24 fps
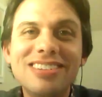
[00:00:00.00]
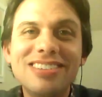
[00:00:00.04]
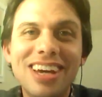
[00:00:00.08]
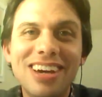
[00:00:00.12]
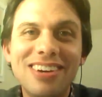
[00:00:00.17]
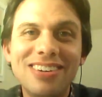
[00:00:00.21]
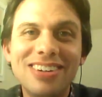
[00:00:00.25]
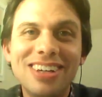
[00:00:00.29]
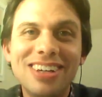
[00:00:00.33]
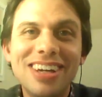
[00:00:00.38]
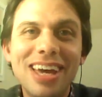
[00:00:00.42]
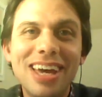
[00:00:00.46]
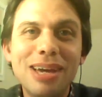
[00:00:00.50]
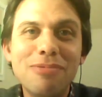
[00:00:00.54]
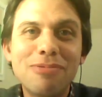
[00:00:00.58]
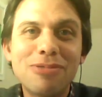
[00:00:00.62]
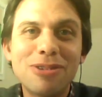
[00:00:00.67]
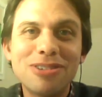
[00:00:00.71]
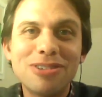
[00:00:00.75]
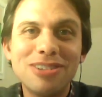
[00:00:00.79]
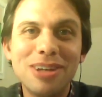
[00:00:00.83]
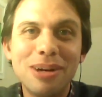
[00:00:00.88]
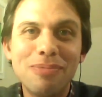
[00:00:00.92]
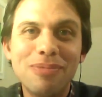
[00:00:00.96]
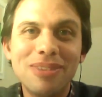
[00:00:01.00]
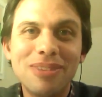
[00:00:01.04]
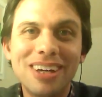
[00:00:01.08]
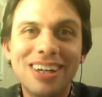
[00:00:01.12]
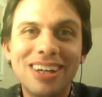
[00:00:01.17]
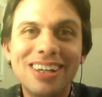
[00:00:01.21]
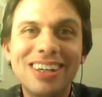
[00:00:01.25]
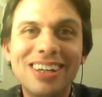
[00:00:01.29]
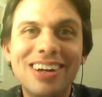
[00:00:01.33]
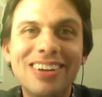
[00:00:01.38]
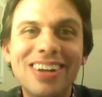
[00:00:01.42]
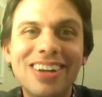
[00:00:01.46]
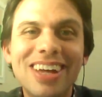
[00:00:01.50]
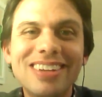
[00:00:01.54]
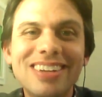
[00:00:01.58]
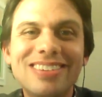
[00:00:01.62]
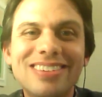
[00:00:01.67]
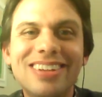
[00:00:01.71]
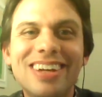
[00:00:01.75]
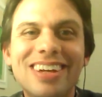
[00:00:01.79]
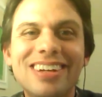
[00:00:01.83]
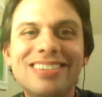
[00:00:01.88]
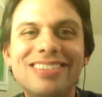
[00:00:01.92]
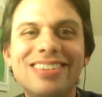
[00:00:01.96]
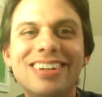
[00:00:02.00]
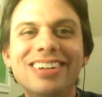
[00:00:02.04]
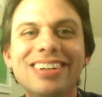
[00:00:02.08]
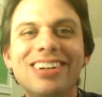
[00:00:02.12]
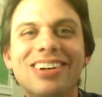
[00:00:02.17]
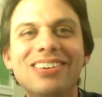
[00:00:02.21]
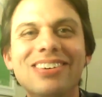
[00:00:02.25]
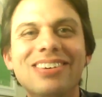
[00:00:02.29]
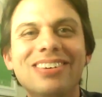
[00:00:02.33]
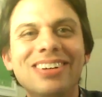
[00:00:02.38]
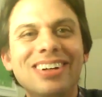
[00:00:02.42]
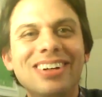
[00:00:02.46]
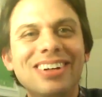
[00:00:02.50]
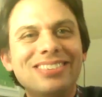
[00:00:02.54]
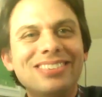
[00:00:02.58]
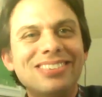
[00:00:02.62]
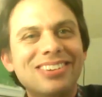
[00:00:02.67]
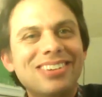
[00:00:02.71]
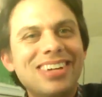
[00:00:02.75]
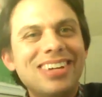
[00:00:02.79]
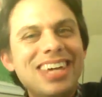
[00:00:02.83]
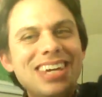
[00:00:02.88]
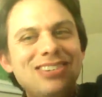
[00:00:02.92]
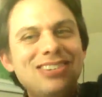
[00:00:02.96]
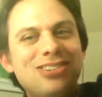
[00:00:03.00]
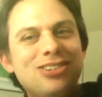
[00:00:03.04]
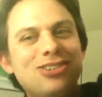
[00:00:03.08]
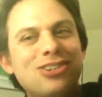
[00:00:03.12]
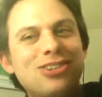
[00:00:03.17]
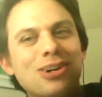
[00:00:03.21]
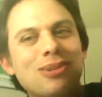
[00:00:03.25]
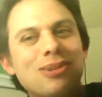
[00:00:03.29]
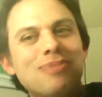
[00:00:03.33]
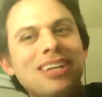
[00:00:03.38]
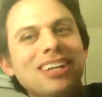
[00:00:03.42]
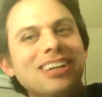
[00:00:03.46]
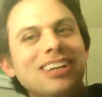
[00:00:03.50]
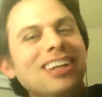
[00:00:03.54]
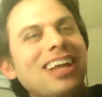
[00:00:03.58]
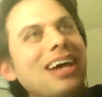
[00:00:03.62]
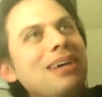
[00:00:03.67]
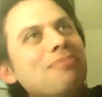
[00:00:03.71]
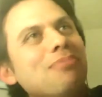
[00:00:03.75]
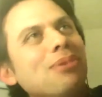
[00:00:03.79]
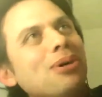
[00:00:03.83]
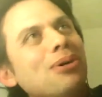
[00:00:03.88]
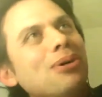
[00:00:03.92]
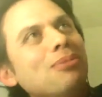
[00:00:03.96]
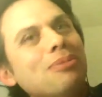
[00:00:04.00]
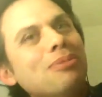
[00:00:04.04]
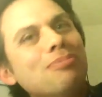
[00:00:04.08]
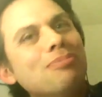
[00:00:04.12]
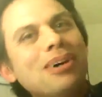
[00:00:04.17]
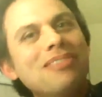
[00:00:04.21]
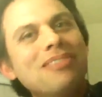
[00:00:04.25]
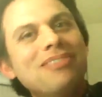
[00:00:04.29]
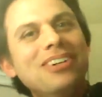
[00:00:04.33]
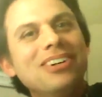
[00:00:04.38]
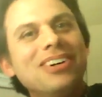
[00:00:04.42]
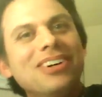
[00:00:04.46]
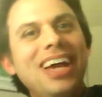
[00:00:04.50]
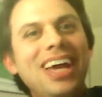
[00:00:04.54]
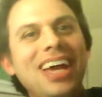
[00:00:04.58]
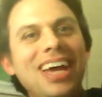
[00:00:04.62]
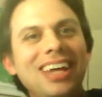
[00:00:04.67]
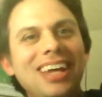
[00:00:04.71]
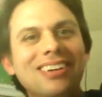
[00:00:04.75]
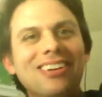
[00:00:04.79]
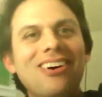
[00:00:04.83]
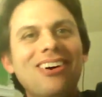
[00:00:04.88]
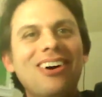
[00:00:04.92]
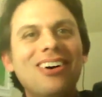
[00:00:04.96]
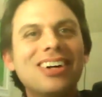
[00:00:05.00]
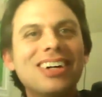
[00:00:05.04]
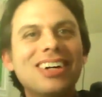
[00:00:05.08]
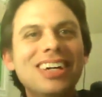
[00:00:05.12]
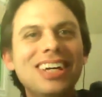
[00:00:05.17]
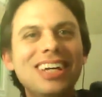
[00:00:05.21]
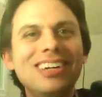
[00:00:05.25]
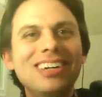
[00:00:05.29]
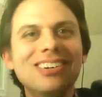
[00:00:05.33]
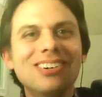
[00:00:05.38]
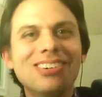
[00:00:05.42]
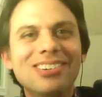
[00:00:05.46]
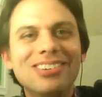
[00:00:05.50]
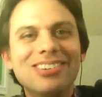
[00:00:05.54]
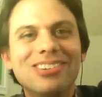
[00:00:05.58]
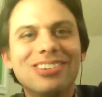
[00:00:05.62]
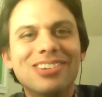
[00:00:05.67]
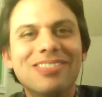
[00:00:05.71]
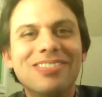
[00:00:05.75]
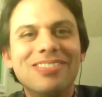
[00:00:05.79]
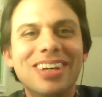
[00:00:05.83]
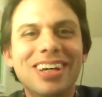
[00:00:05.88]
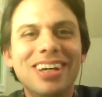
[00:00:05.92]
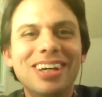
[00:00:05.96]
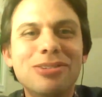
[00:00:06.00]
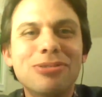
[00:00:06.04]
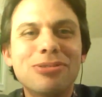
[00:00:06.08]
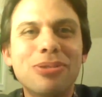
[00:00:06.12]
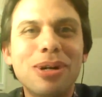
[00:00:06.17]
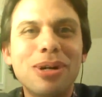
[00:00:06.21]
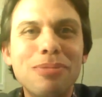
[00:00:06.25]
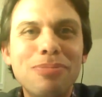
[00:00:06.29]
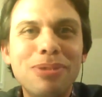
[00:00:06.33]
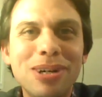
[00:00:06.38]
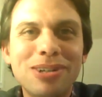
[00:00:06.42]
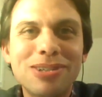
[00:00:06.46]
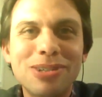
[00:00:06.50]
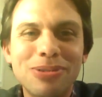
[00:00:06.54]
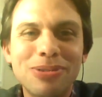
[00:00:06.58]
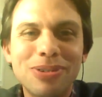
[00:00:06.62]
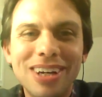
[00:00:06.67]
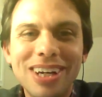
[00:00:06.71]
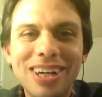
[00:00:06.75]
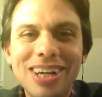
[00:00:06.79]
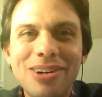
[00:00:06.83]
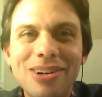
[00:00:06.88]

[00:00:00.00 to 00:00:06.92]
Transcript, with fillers: sounding name for something. You know, that's that's the you know sort of East German light bulb above your head, long needle sort of thing is what I picture when I